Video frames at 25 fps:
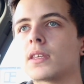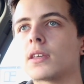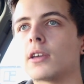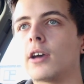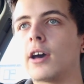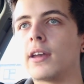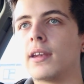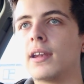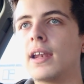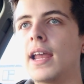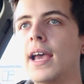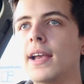
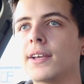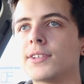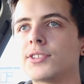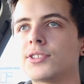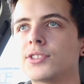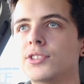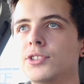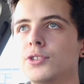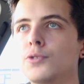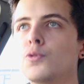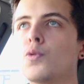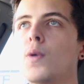
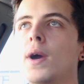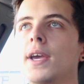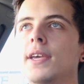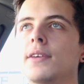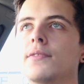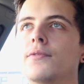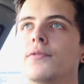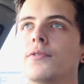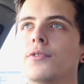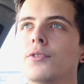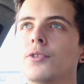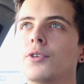unless you
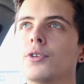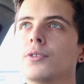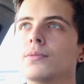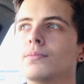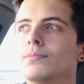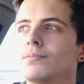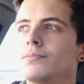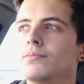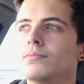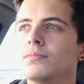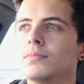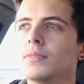wait for
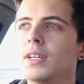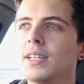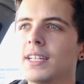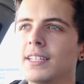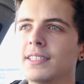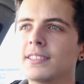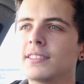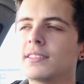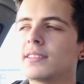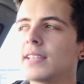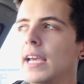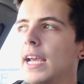an
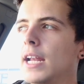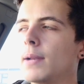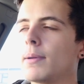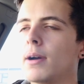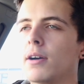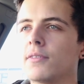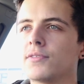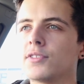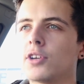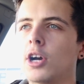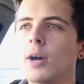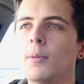insane
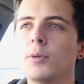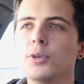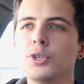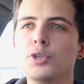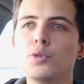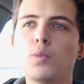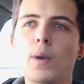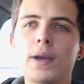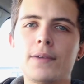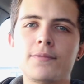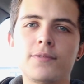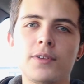amount of time, or
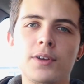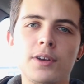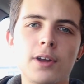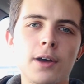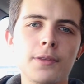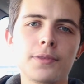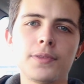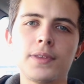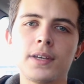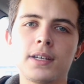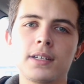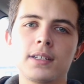you wait for
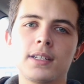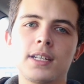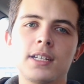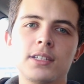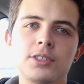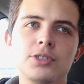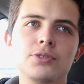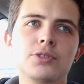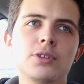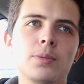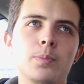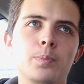nothing, and
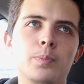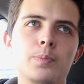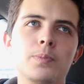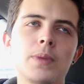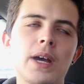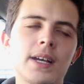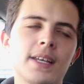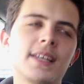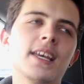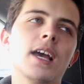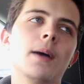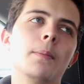then you
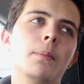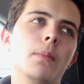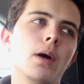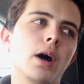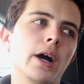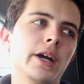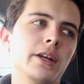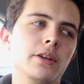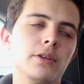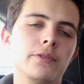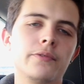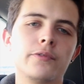can get a
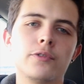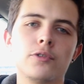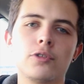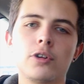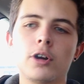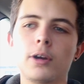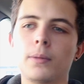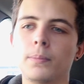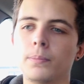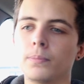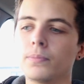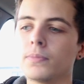minor for
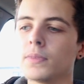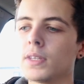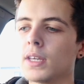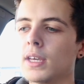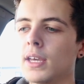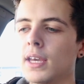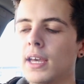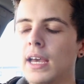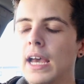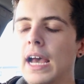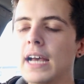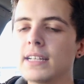
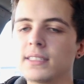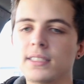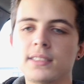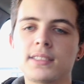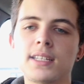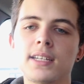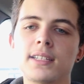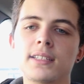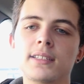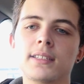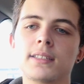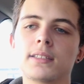
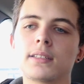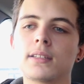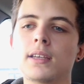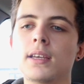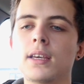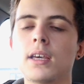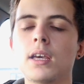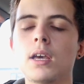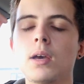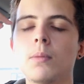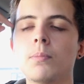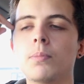hesitating.
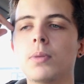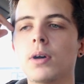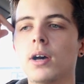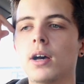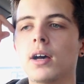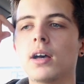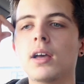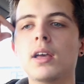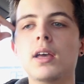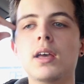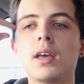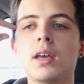
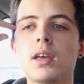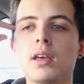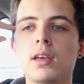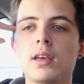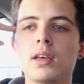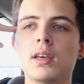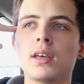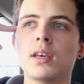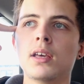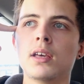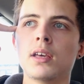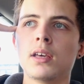But
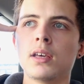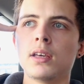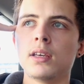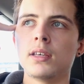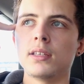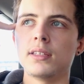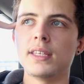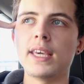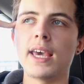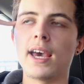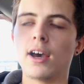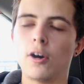
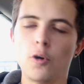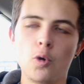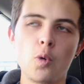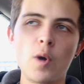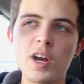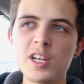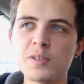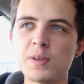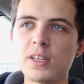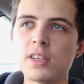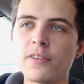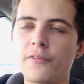yeah,
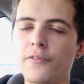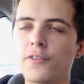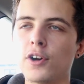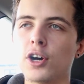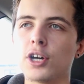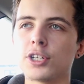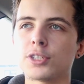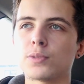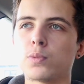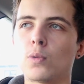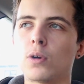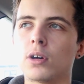always be the
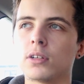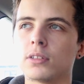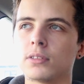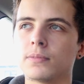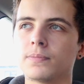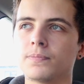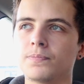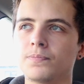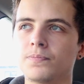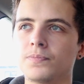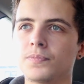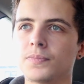first
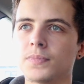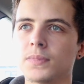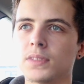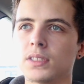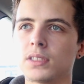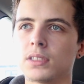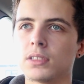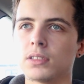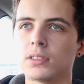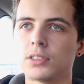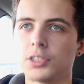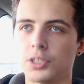
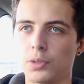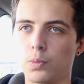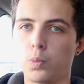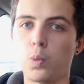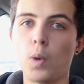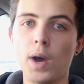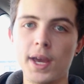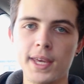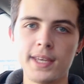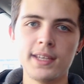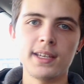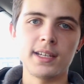one to
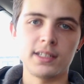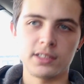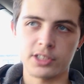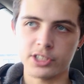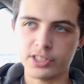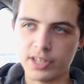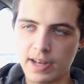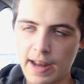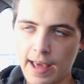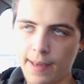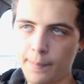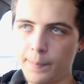wait and
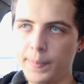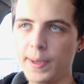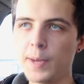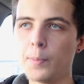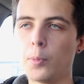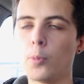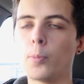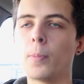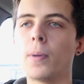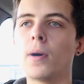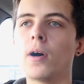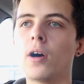just let
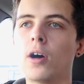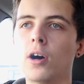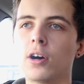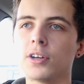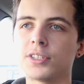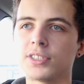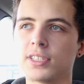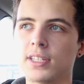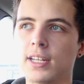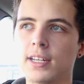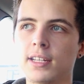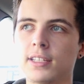people
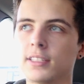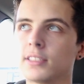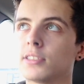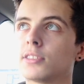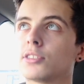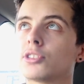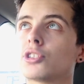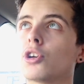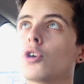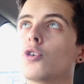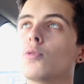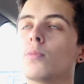pass, and then it's
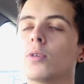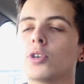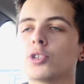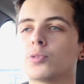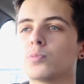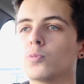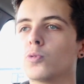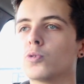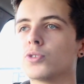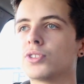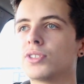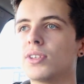so much
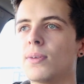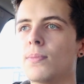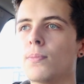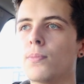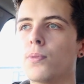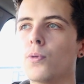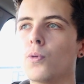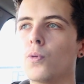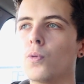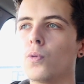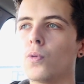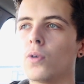more
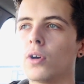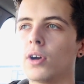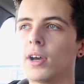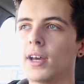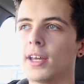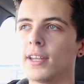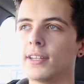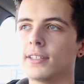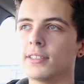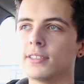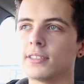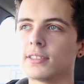simple.
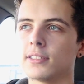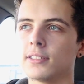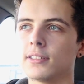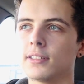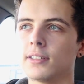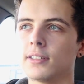And